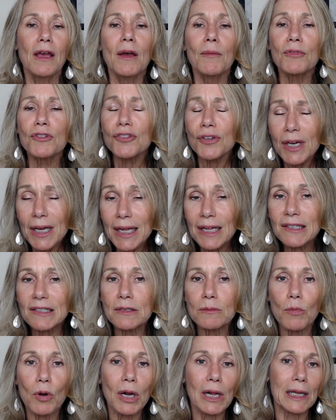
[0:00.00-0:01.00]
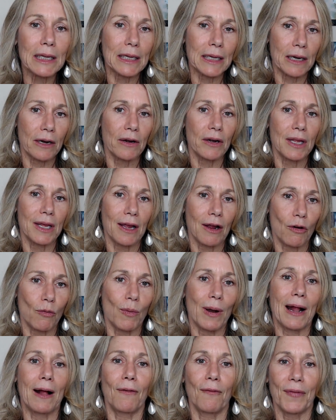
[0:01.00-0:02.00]
But you're going to get some more clarity
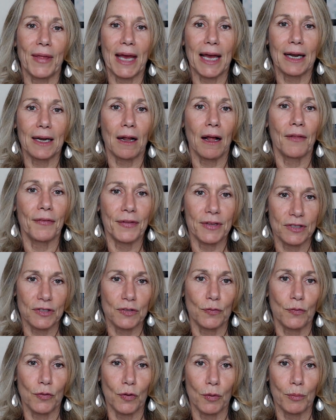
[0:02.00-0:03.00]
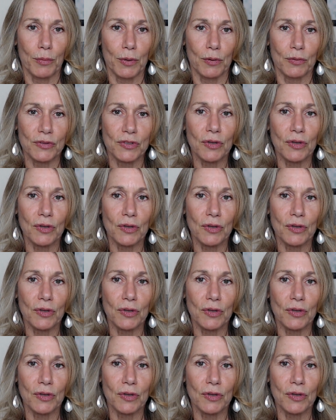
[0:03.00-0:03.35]
around that on this full moon.